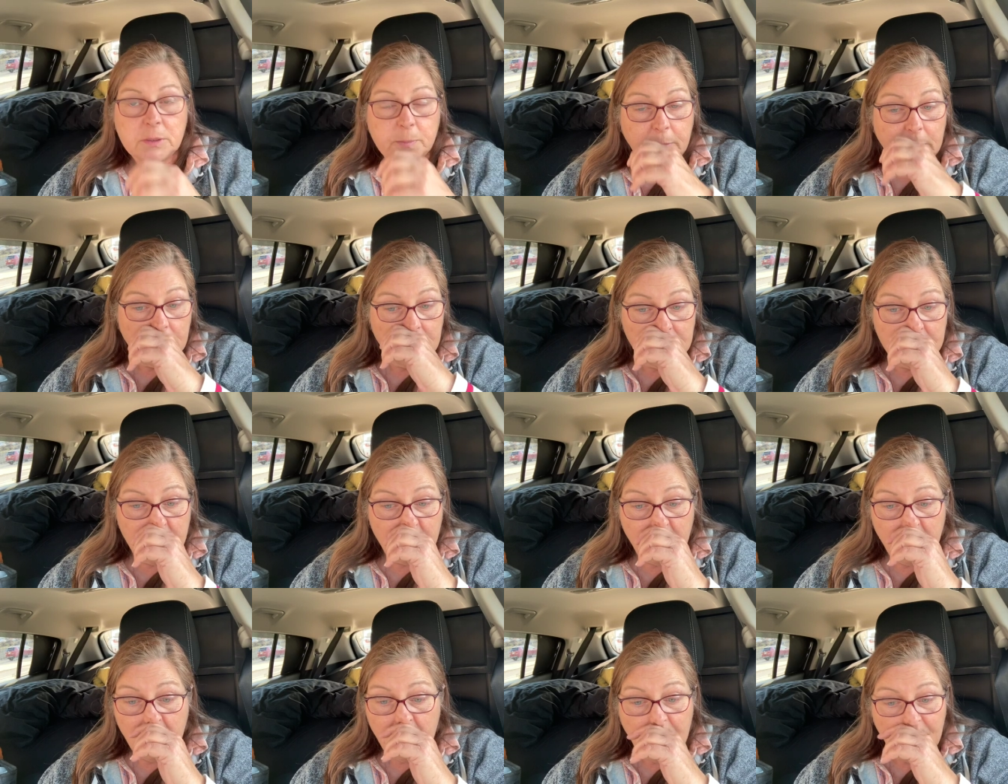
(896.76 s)
build
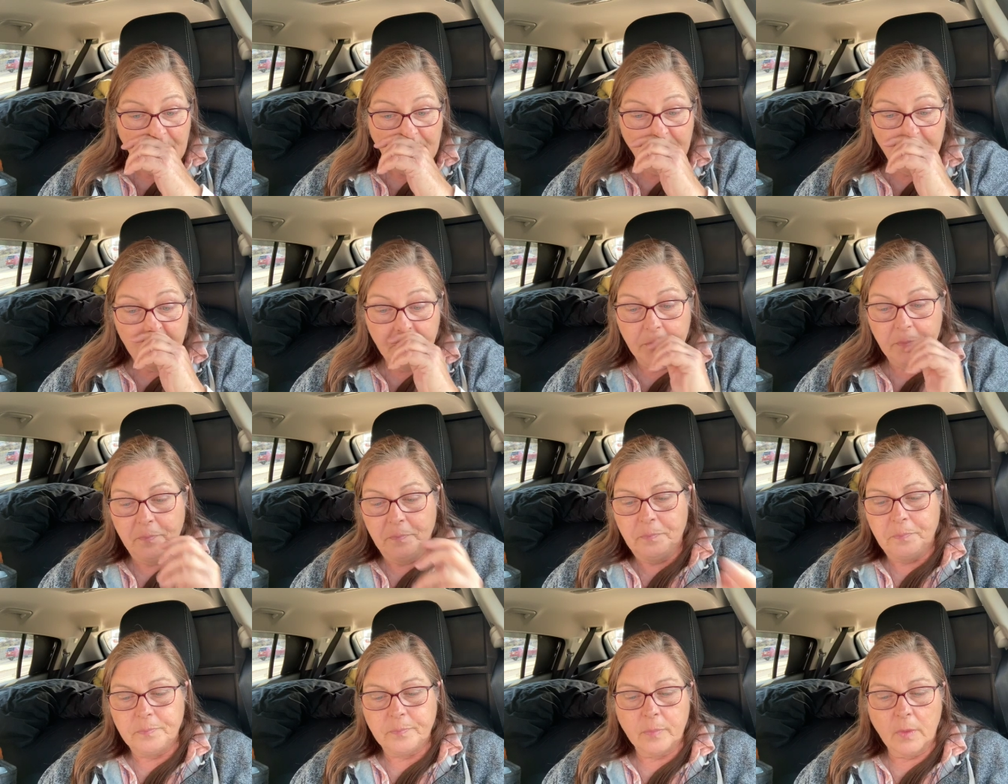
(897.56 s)
or
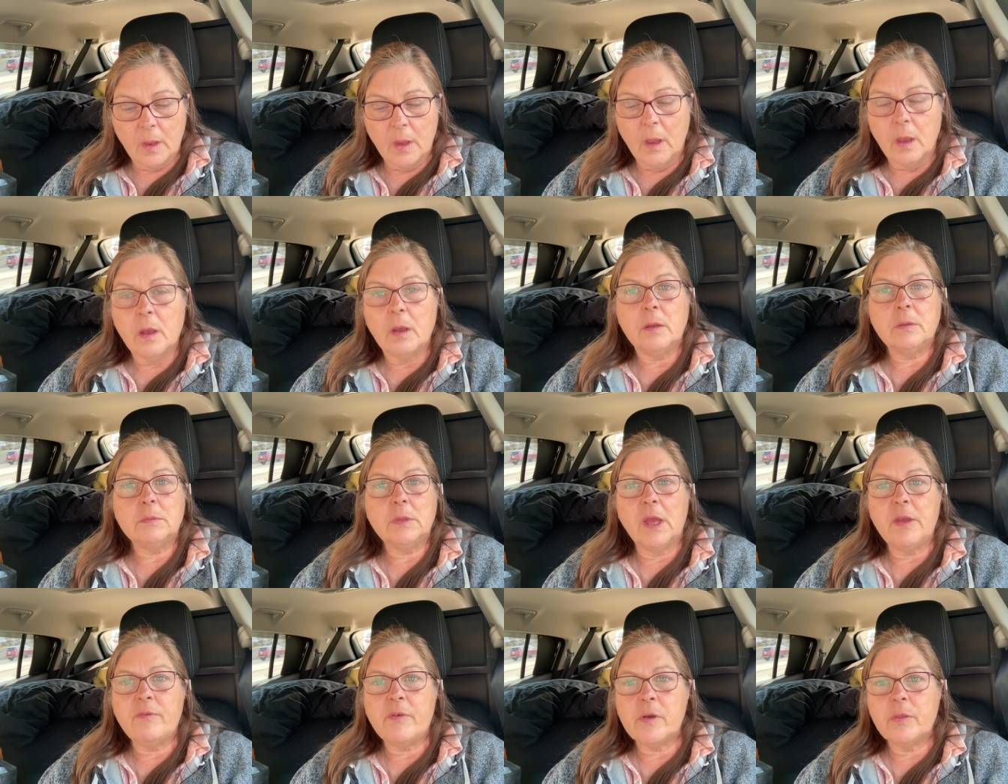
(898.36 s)
uh,
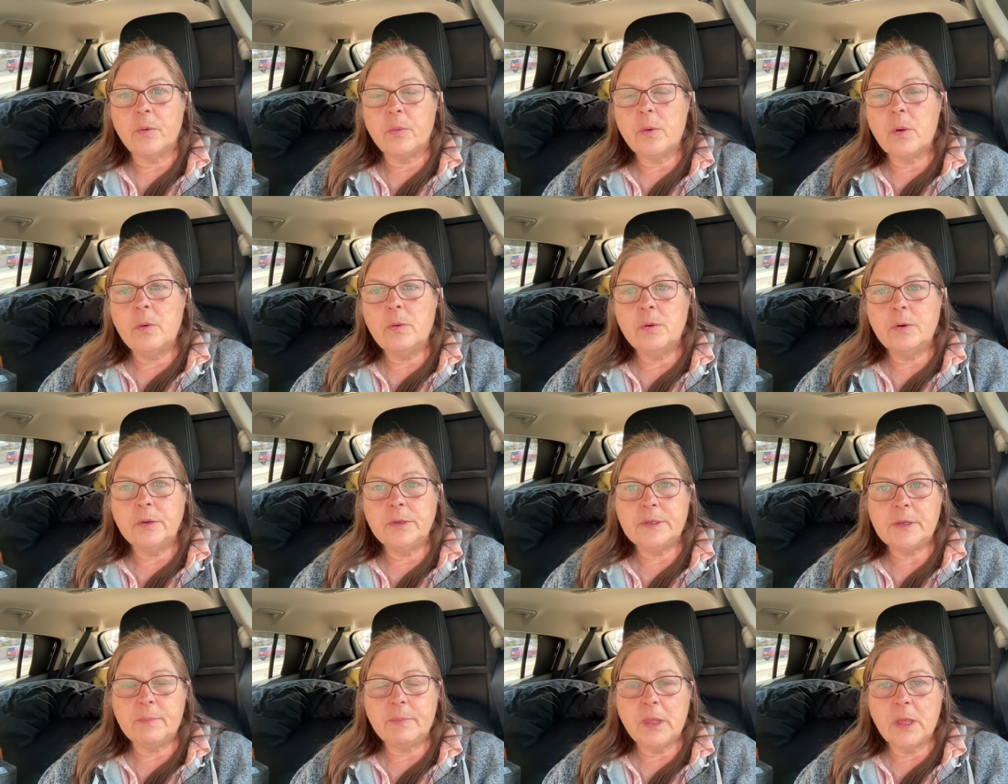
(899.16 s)
life on the road or
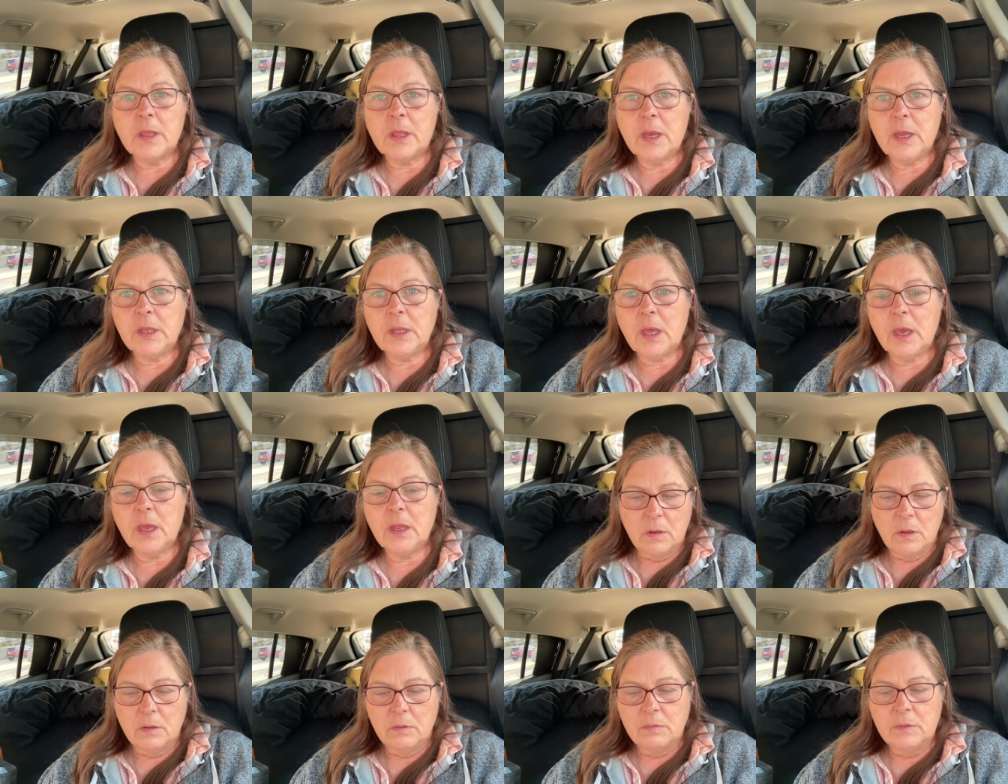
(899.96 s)
something like
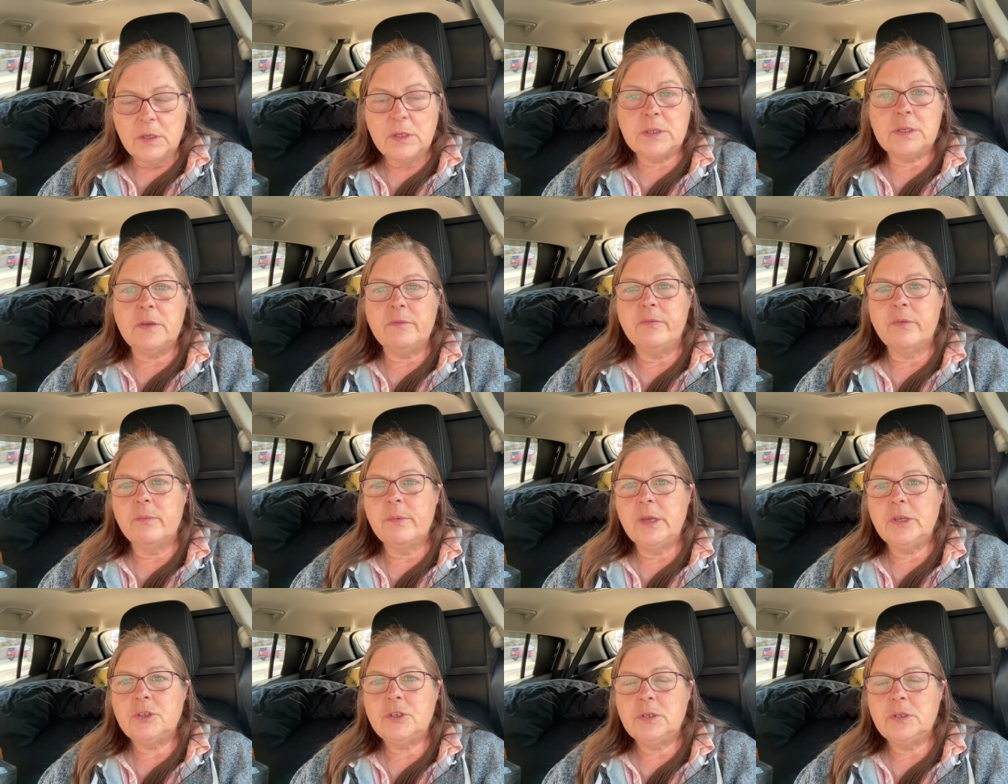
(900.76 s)
that. This
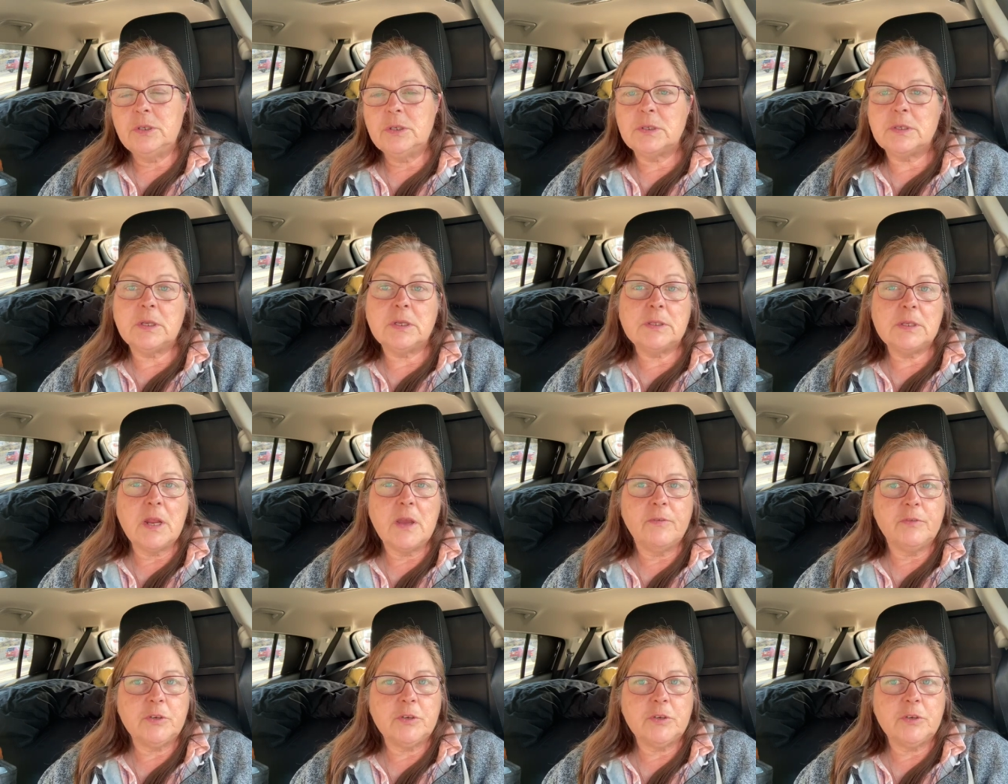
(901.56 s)
information just doesn't have